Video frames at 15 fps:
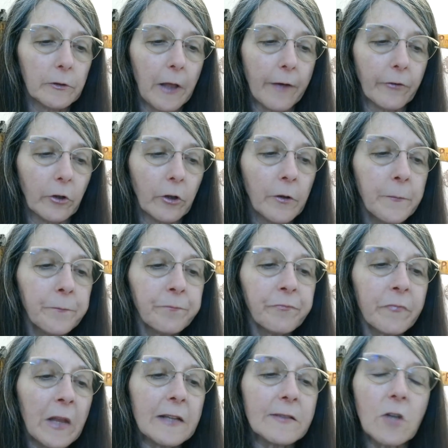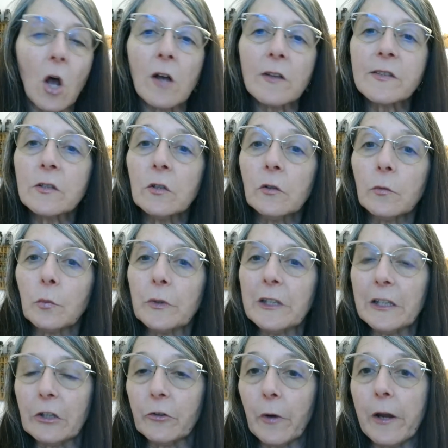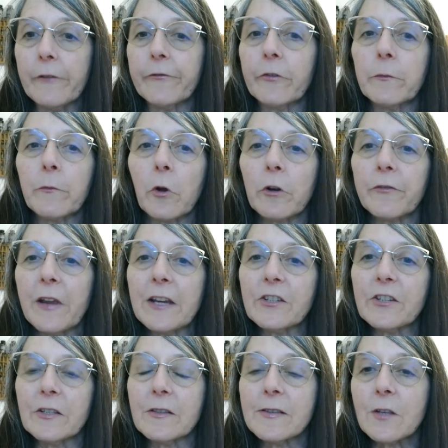level. It's also really great for motivation.